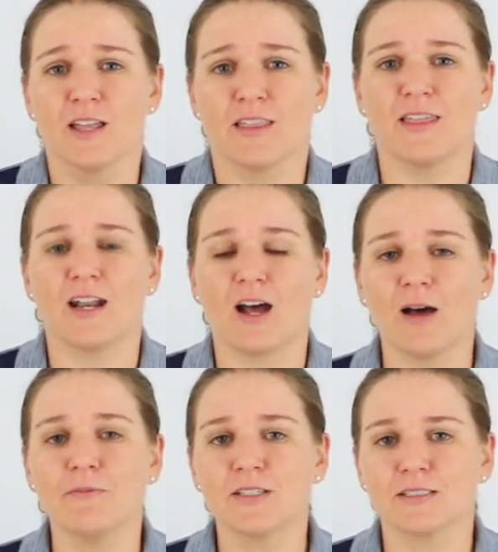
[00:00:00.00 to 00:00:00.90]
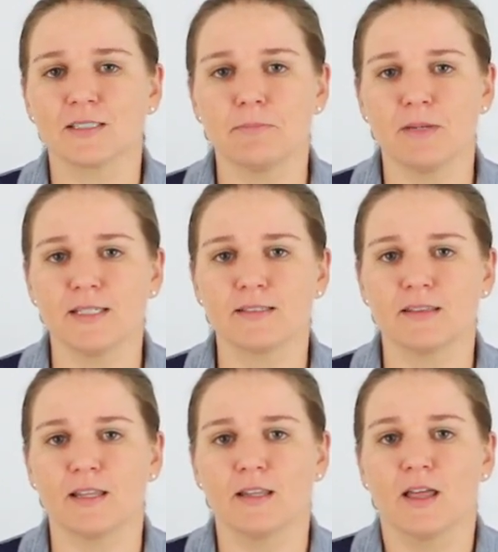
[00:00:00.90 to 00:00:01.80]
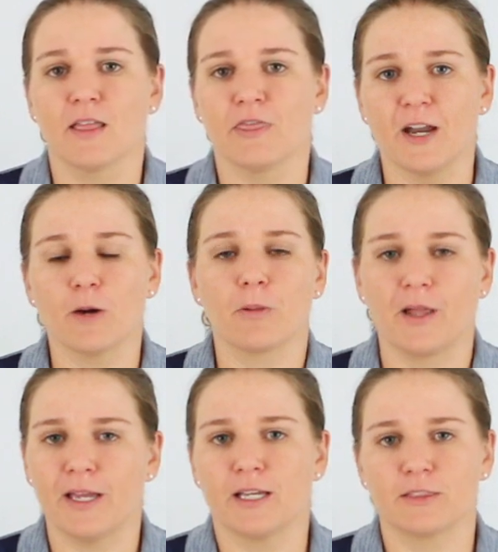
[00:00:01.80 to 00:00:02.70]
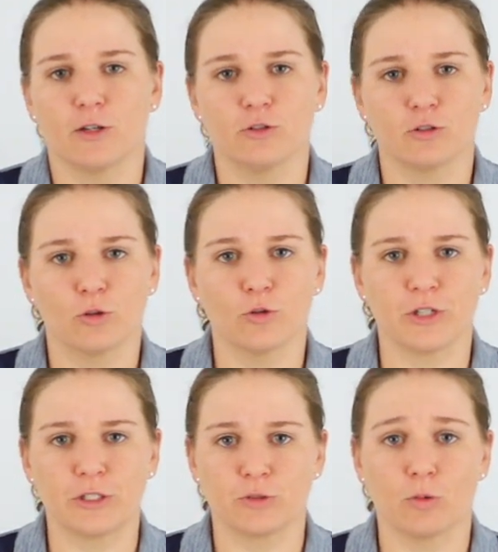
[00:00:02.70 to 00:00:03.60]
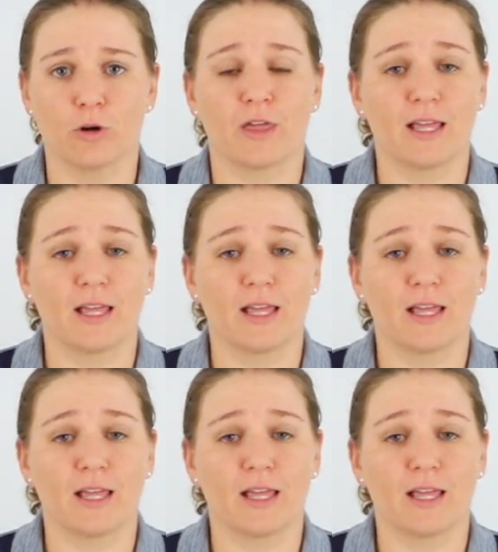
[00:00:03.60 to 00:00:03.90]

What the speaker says: then that obviously means that their playing at those schools is worth